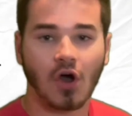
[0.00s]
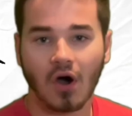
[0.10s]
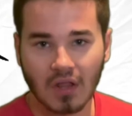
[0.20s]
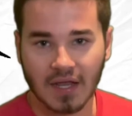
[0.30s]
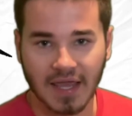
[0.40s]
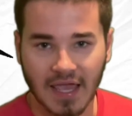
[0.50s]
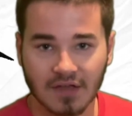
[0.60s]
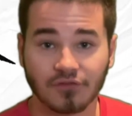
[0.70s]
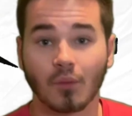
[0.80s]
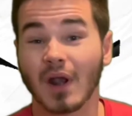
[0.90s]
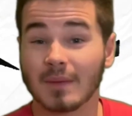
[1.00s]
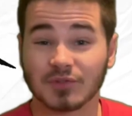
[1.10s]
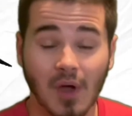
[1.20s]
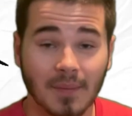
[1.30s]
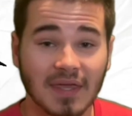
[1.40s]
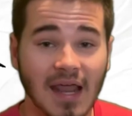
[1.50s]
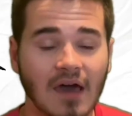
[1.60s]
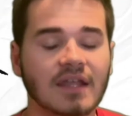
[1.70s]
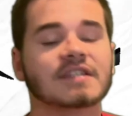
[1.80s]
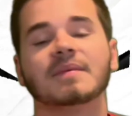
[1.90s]
all on hand for when I'm swapping it
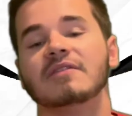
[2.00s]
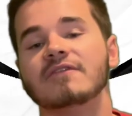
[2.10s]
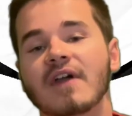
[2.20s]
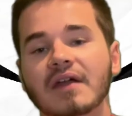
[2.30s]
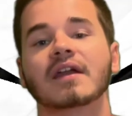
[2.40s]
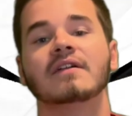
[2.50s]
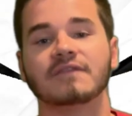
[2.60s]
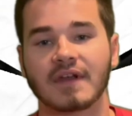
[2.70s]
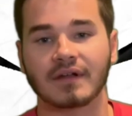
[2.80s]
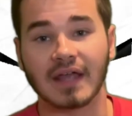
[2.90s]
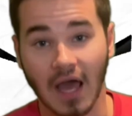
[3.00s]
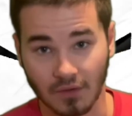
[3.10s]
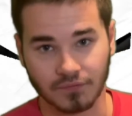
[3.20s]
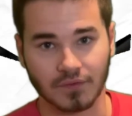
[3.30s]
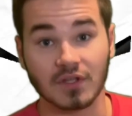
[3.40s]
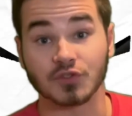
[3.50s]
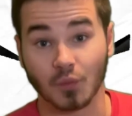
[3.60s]
out has been very, very helpful as